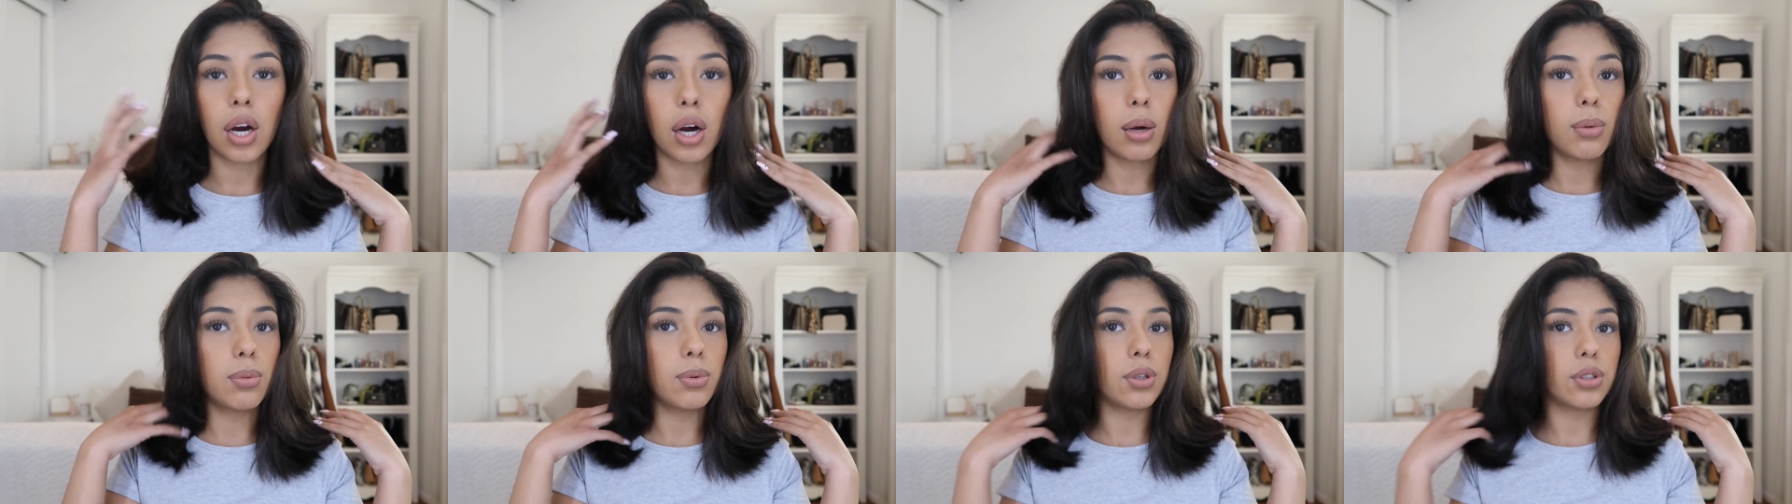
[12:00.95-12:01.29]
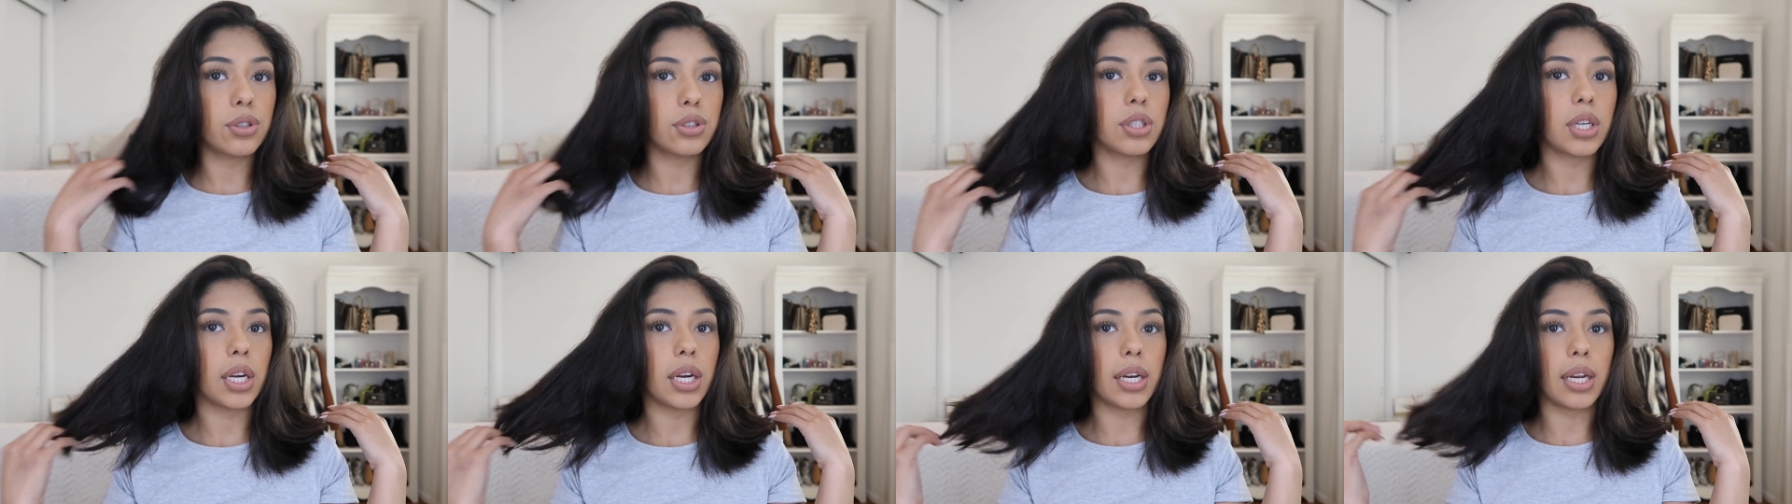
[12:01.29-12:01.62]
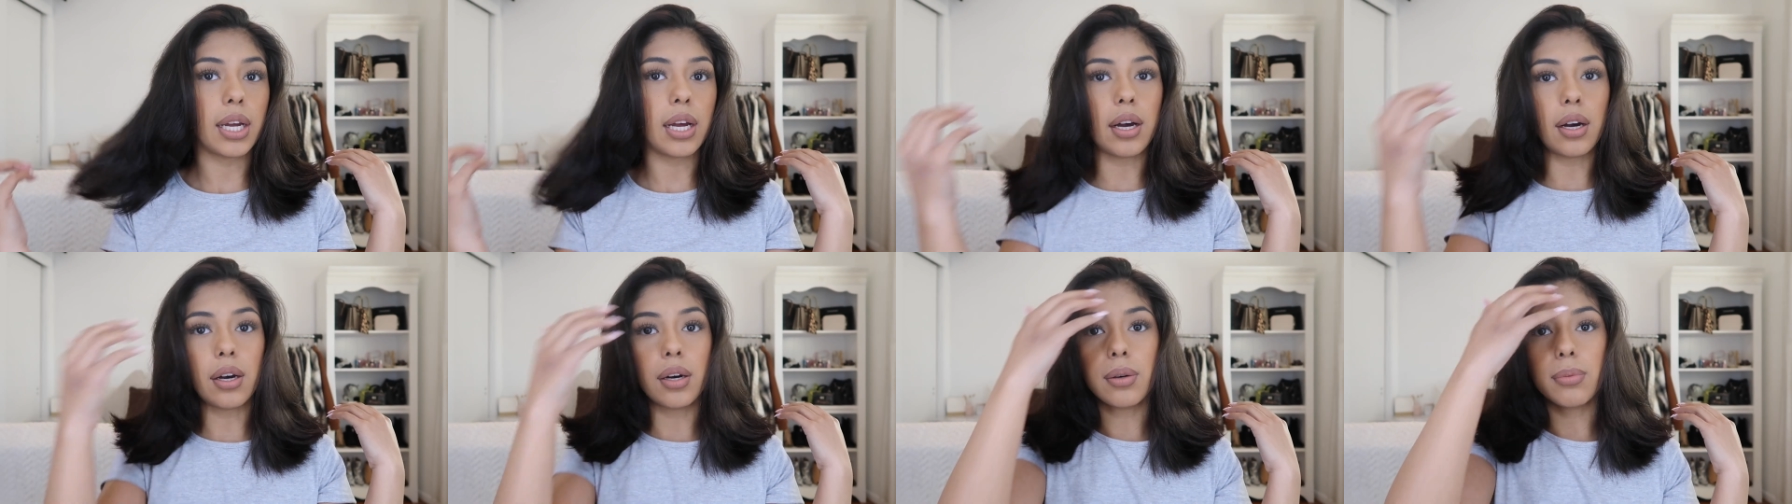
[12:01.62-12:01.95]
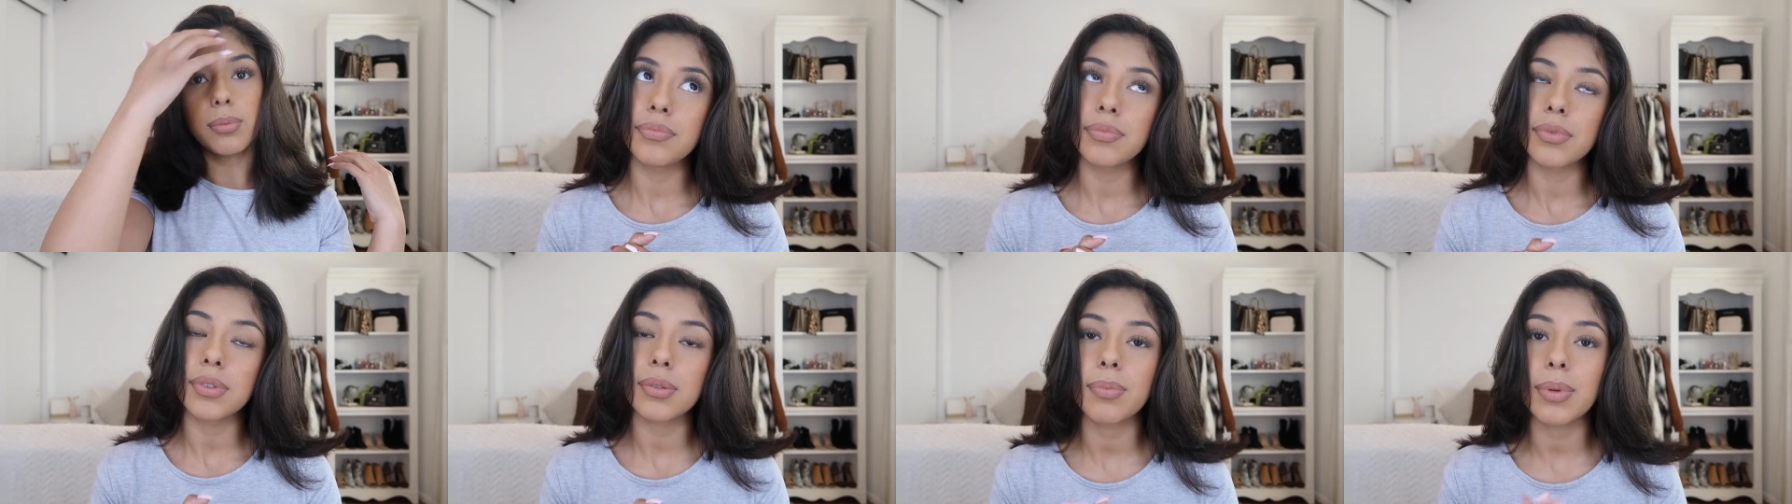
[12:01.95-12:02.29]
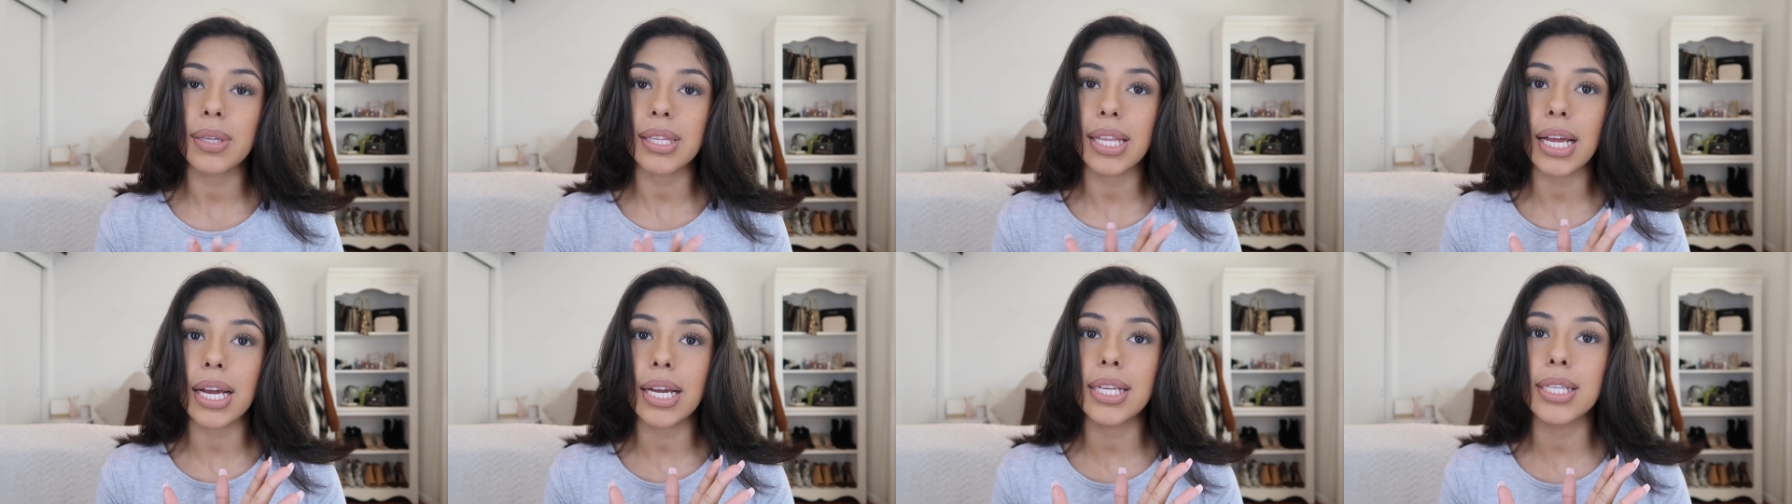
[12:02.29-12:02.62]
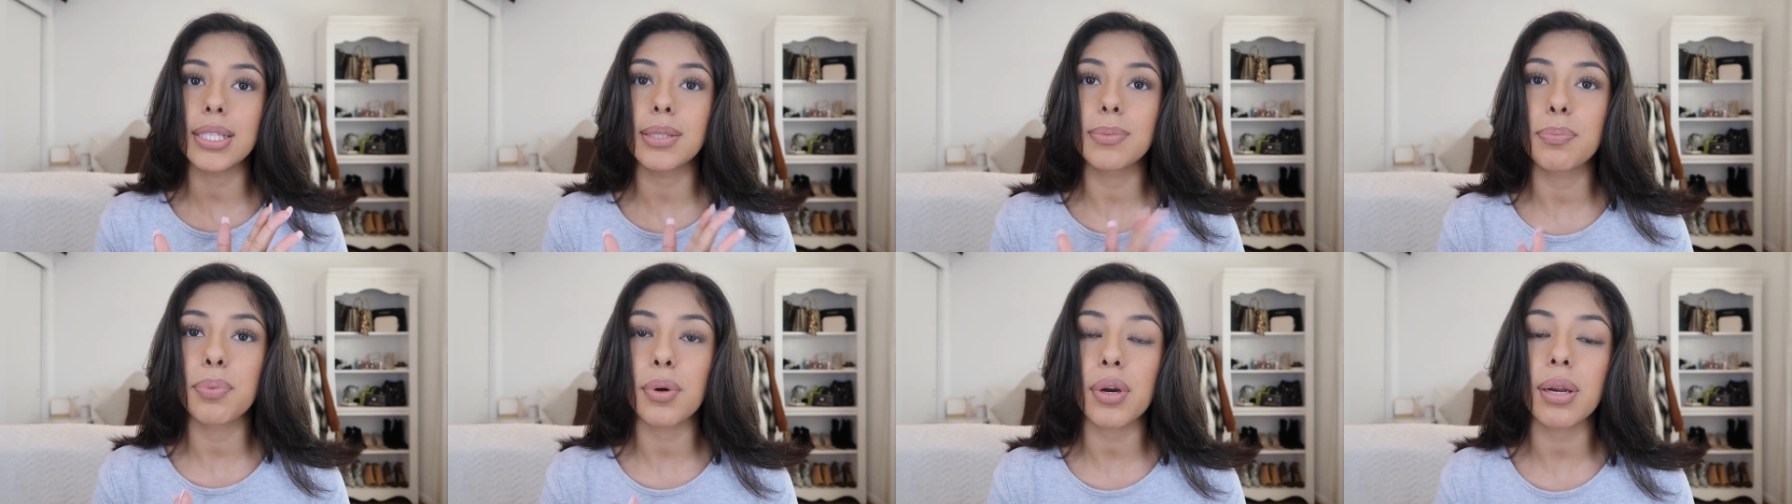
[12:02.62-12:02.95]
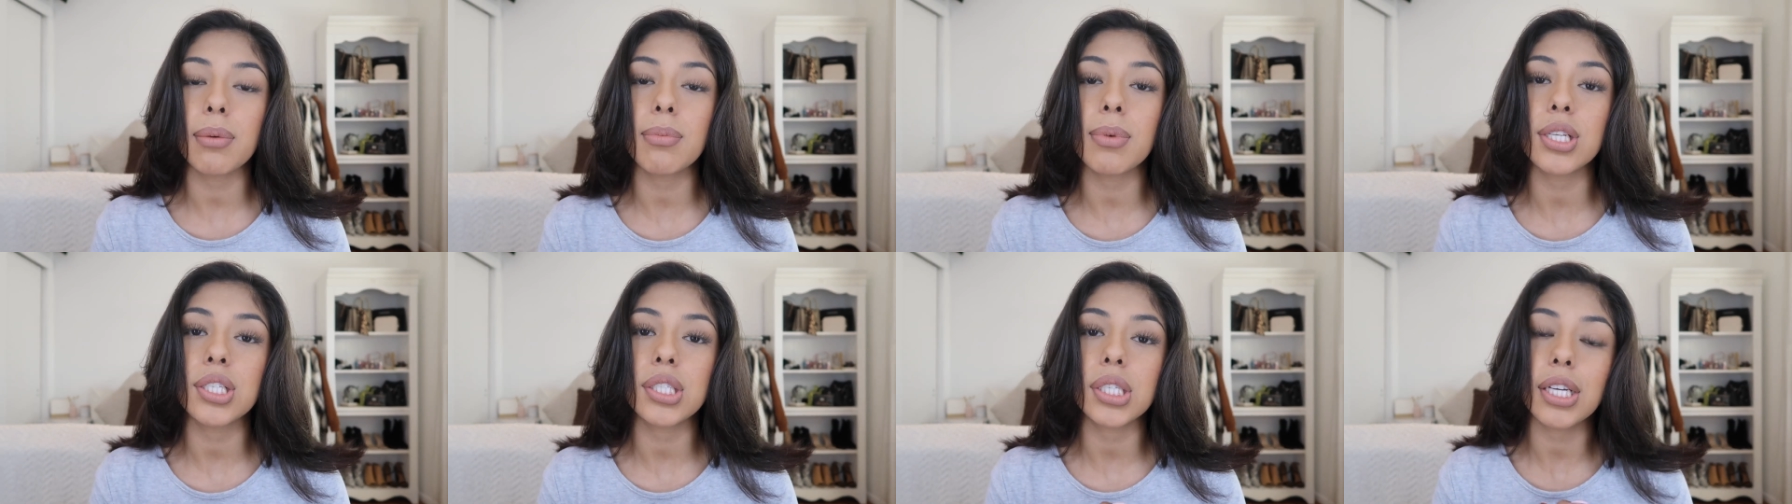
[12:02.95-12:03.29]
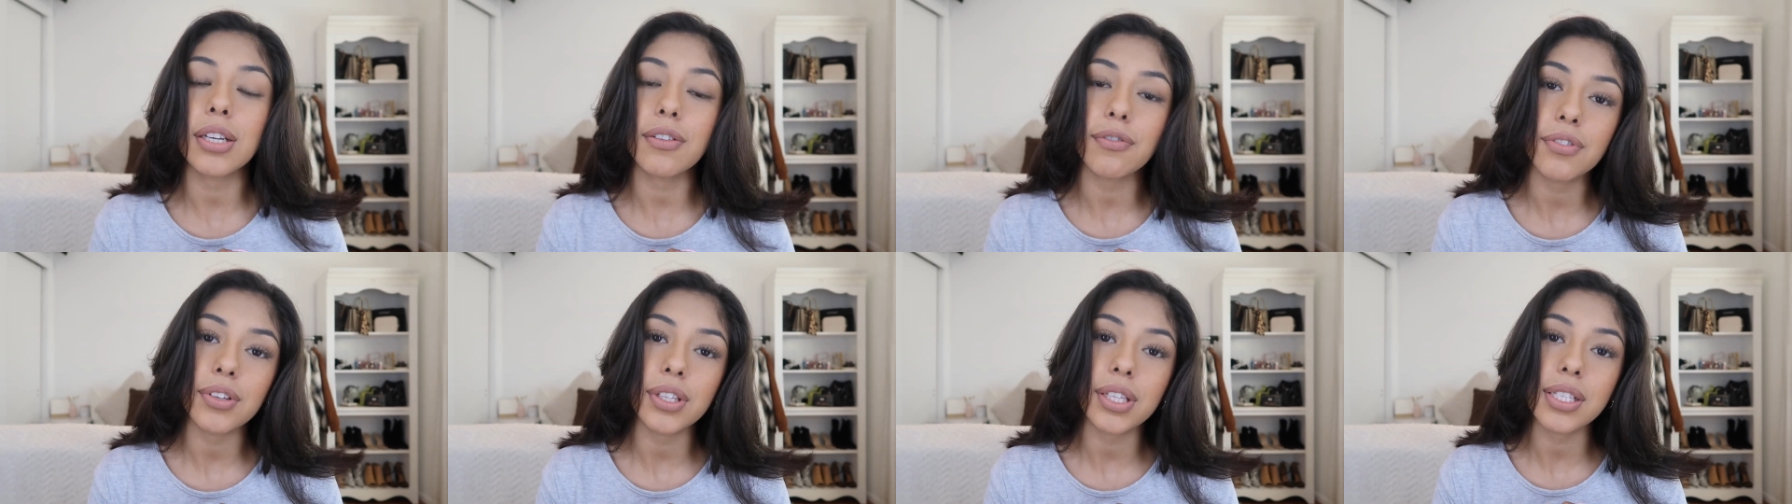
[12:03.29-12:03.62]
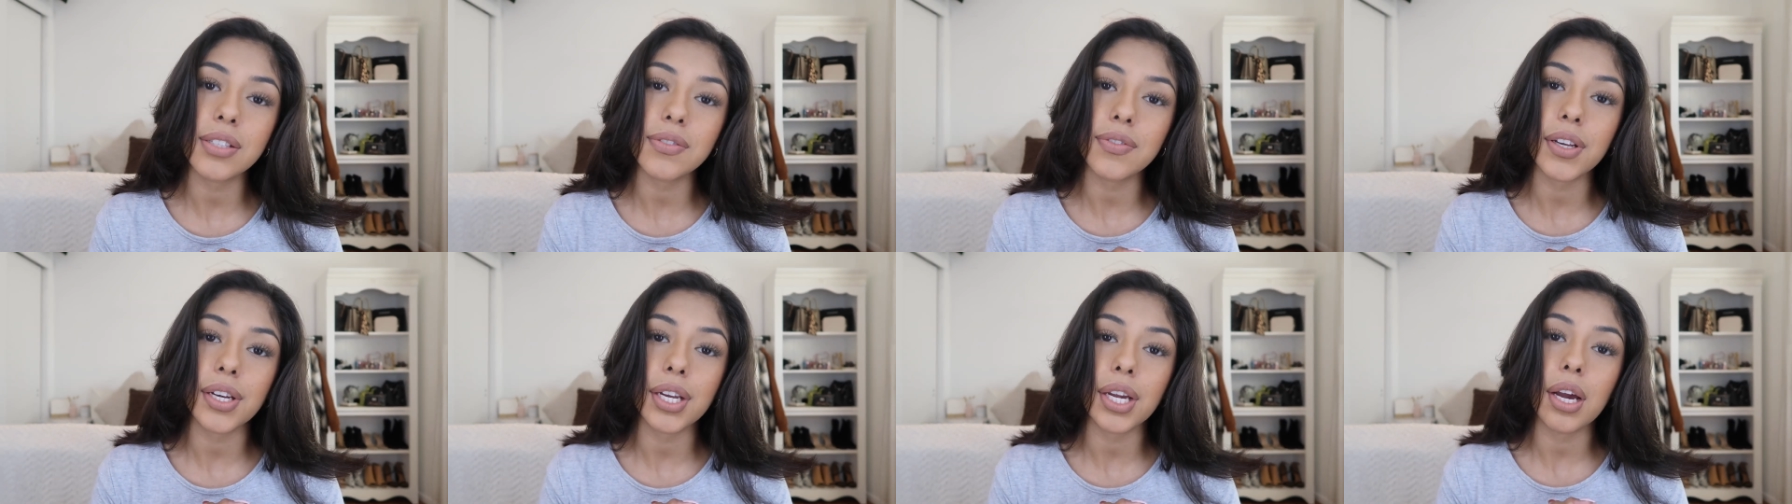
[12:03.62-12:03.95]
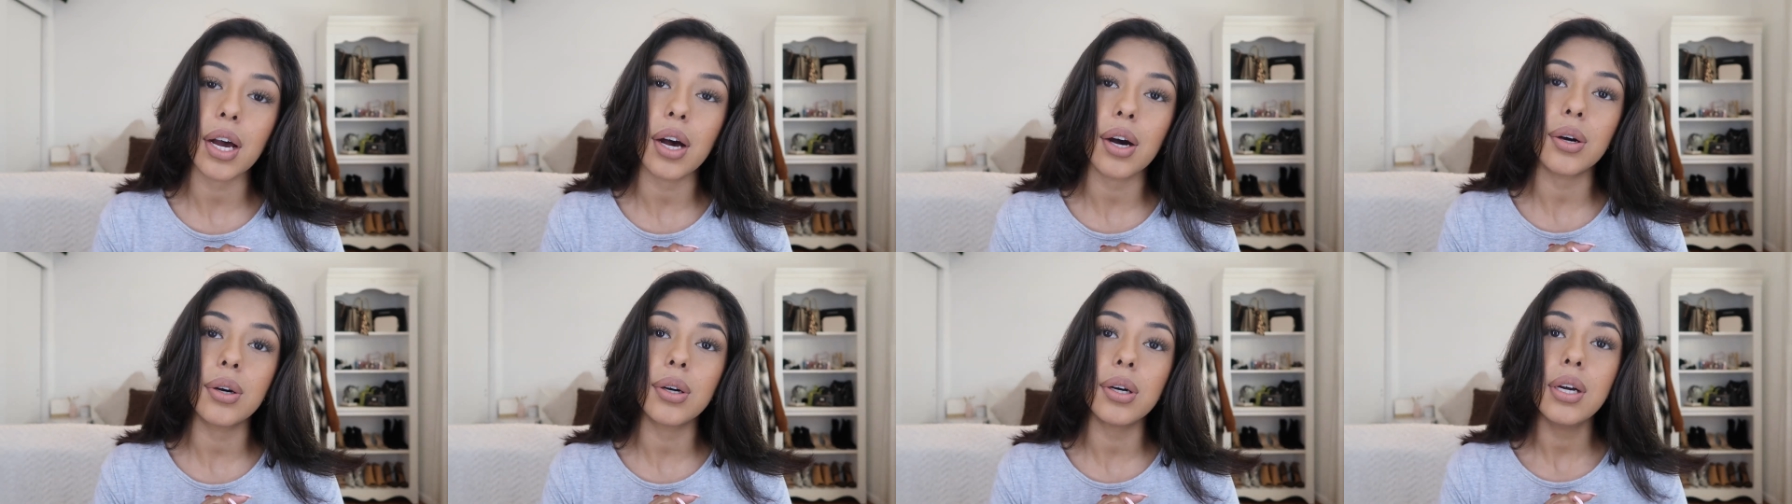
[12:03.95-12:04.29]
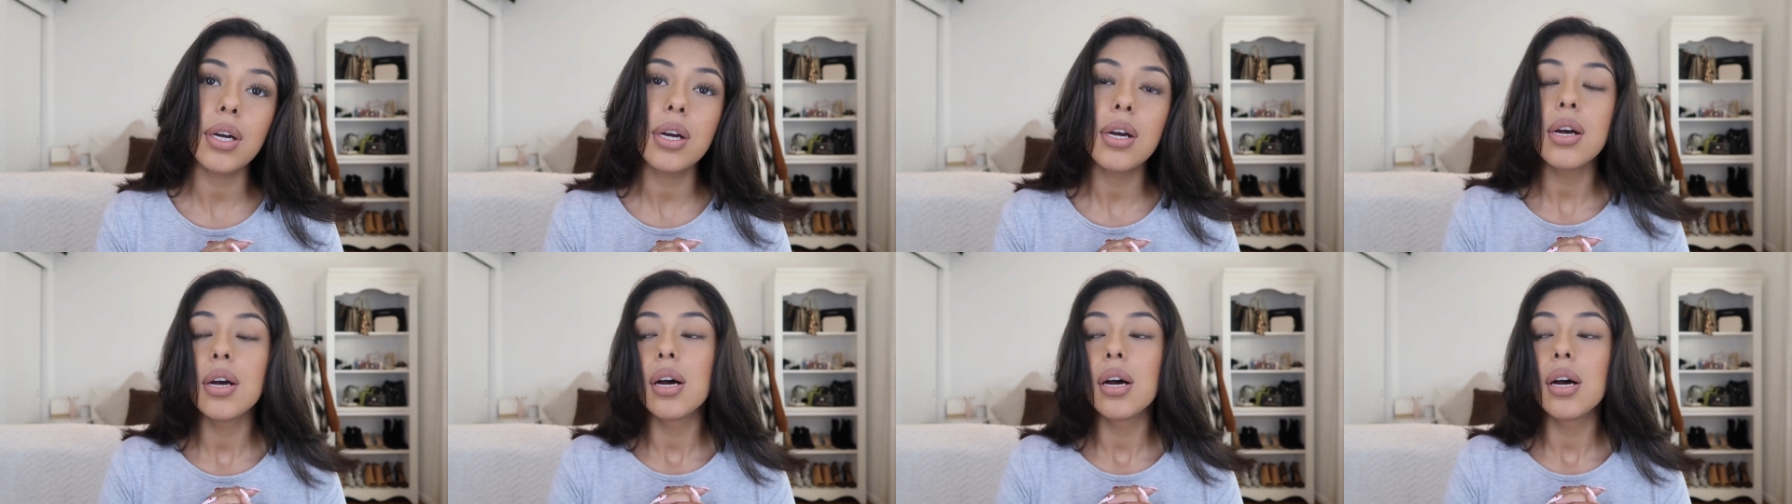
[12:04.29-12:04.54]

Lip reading: all blow dried out, but that is pretty much it for this video.